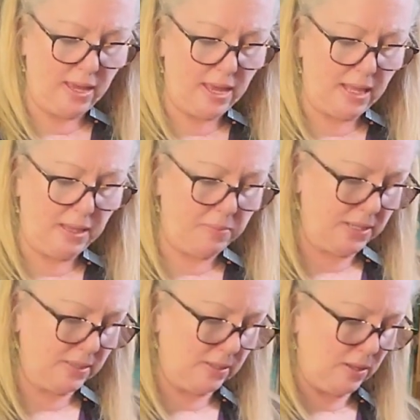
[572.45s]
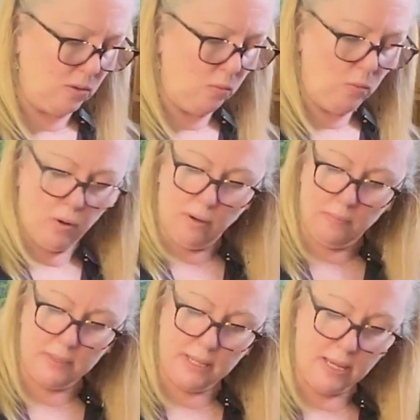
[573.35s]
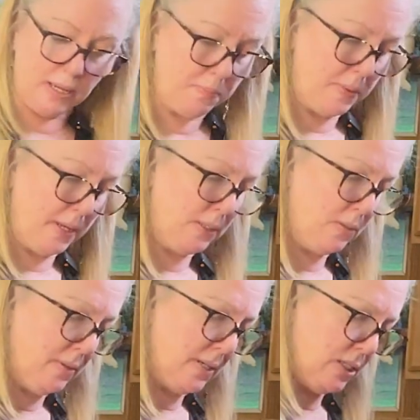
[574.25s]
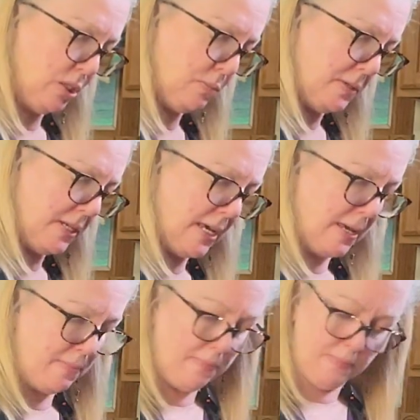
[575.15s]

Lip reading: elements all warmed up and crisped up.